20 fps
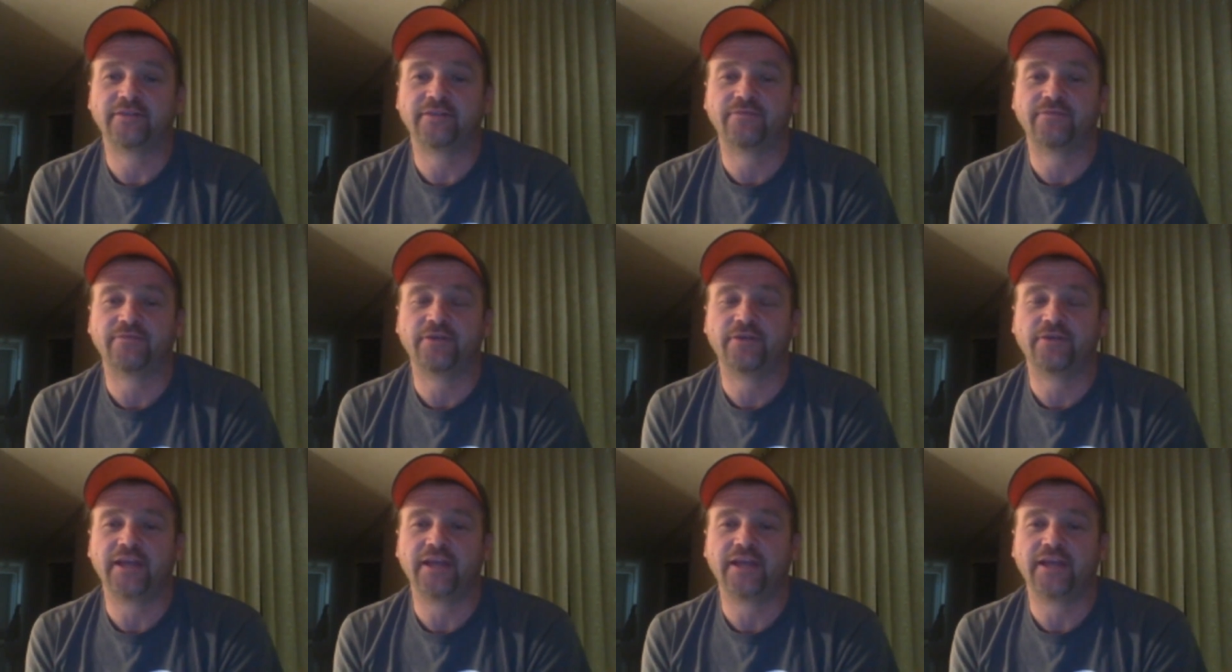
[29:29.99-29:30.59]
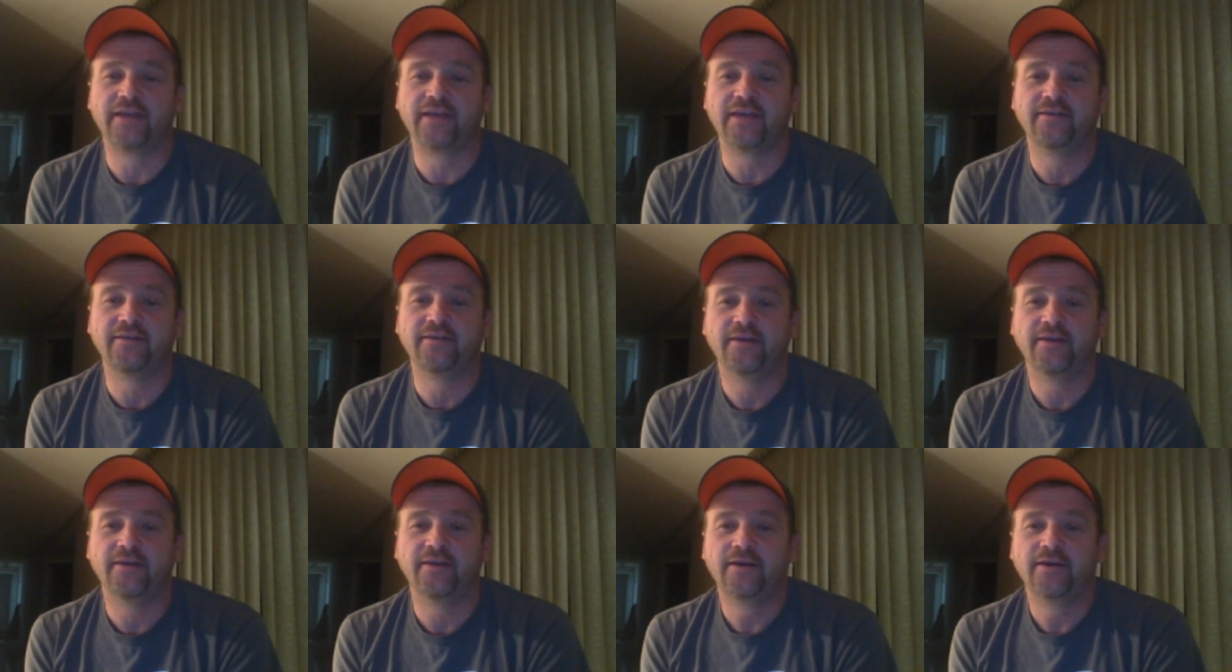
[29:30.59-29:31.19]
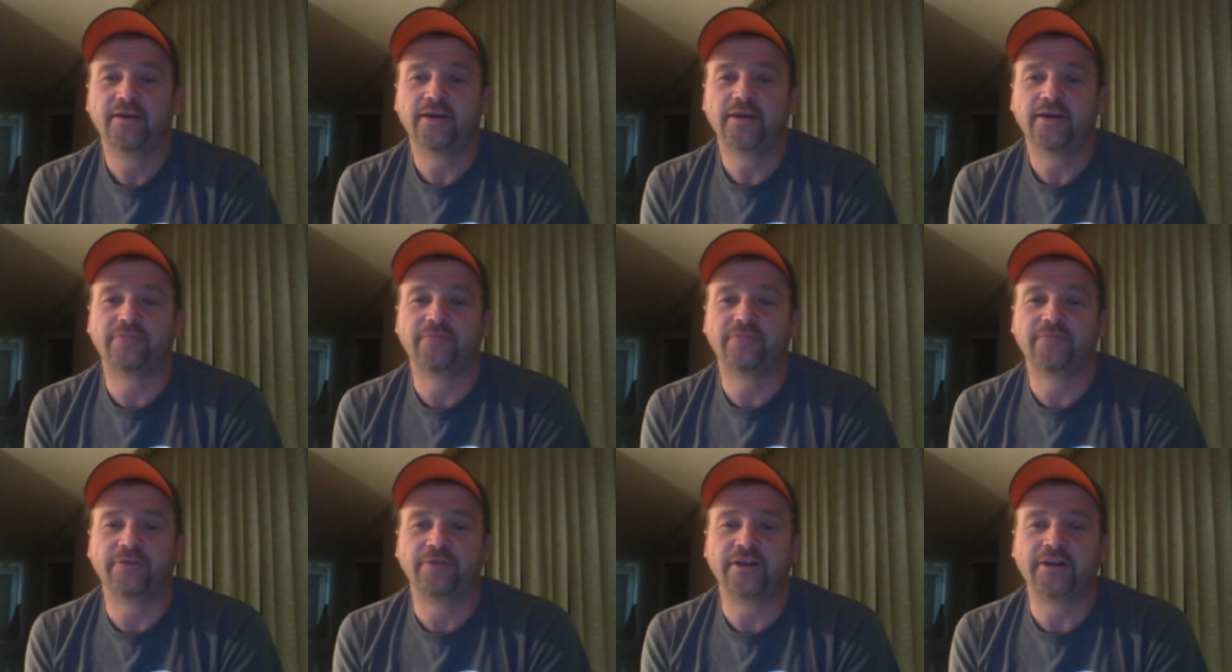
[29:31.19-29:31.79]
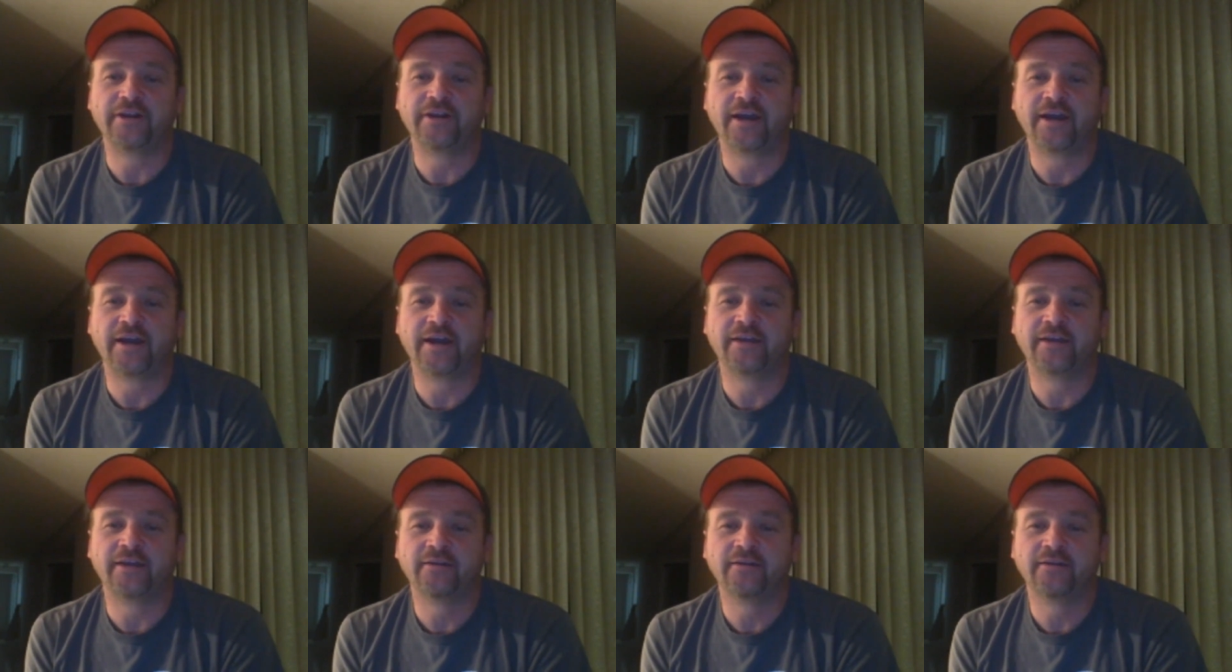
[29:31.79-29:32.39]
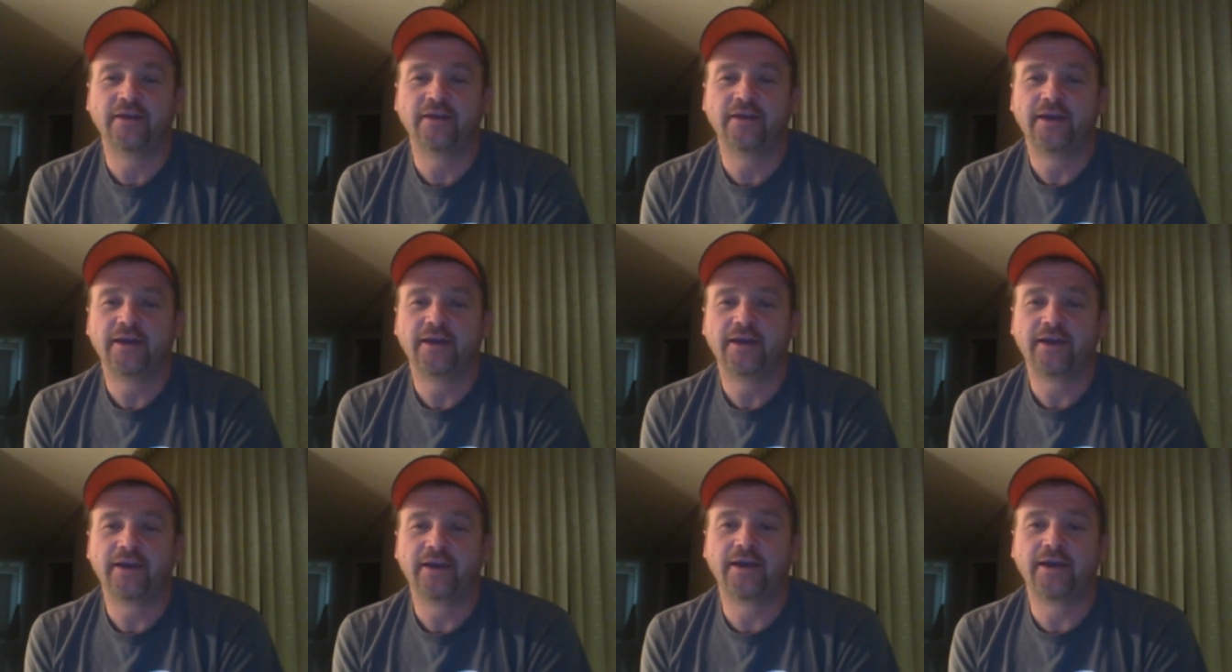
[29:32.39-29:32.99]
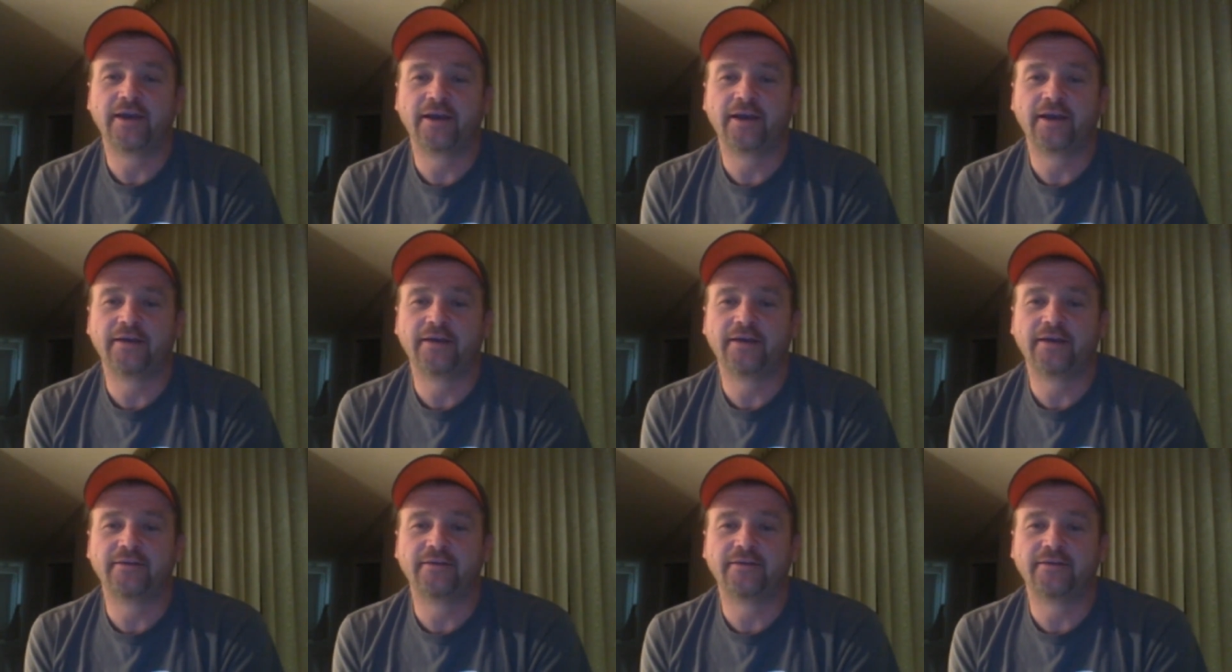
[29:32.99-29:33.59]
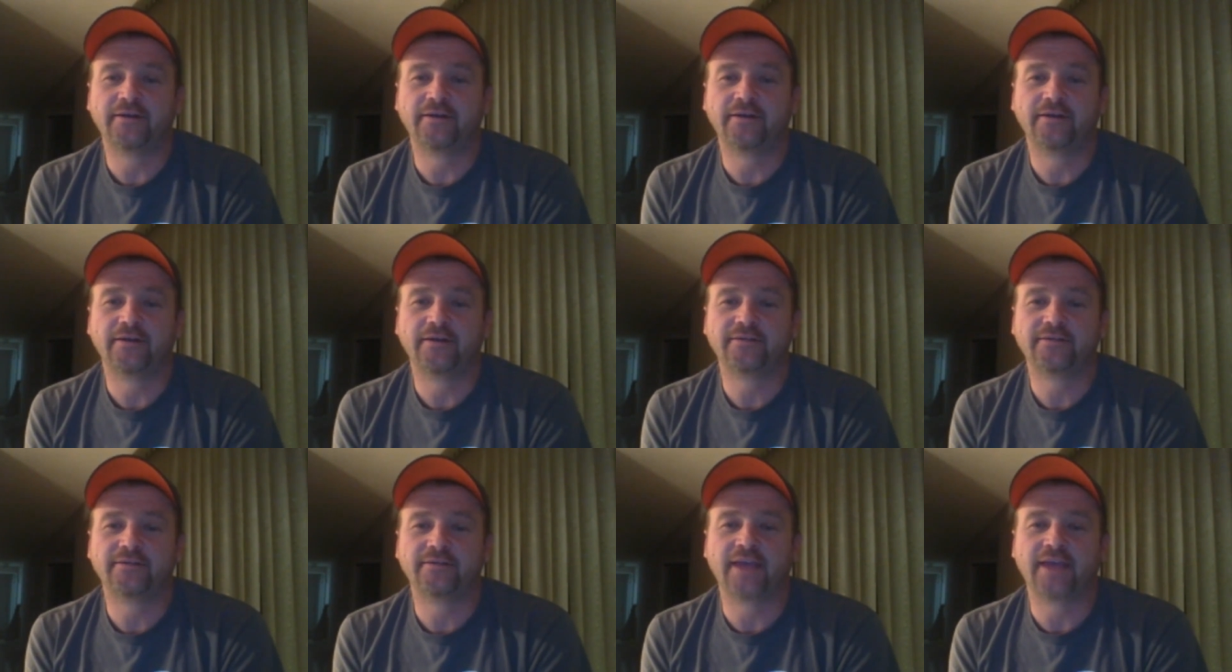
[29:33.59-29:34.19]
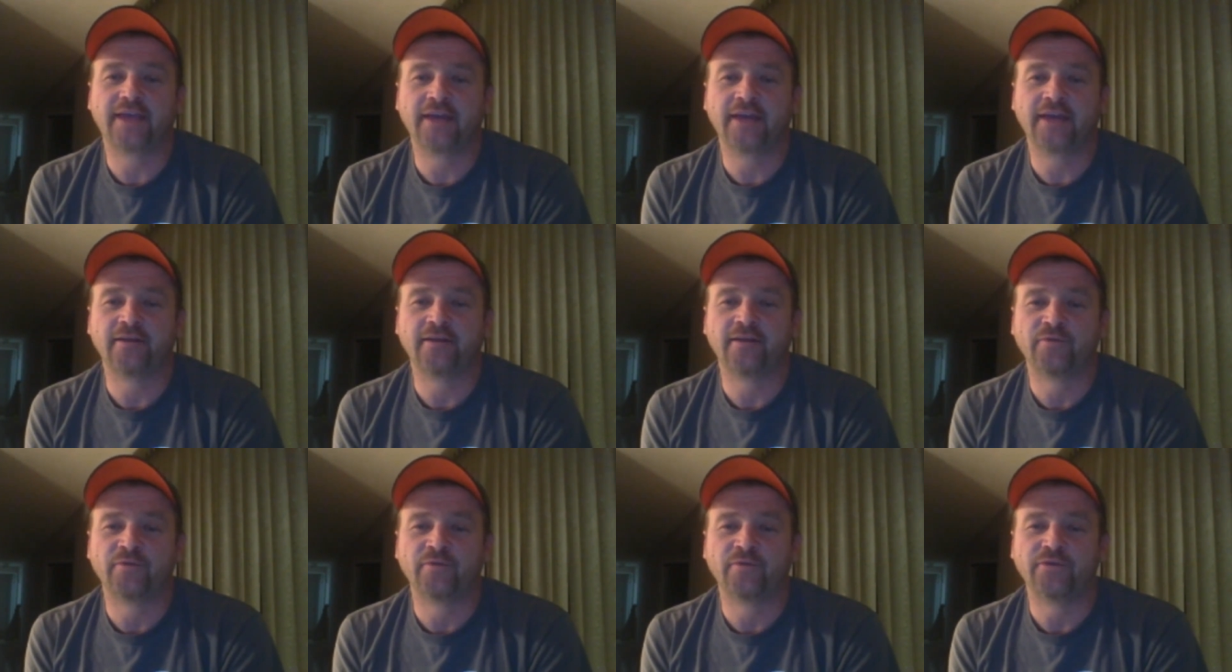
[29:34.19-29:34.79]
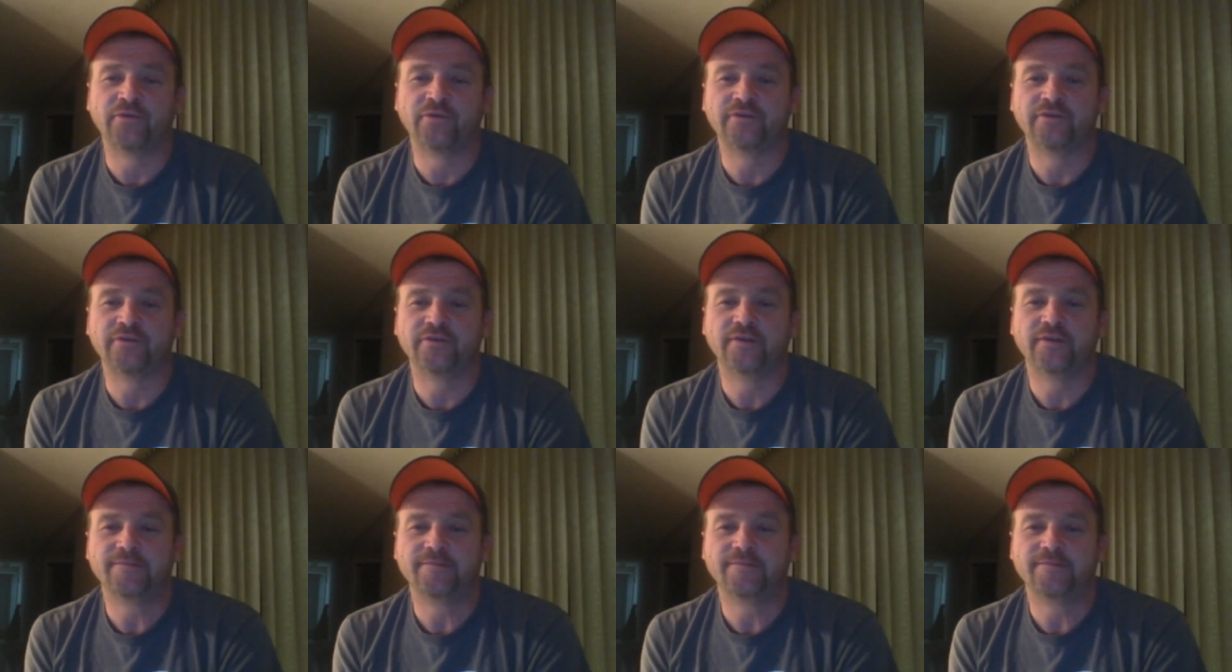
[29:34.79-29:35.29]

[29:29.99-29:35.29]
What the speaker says: The 48 and the 49 had Scania motors.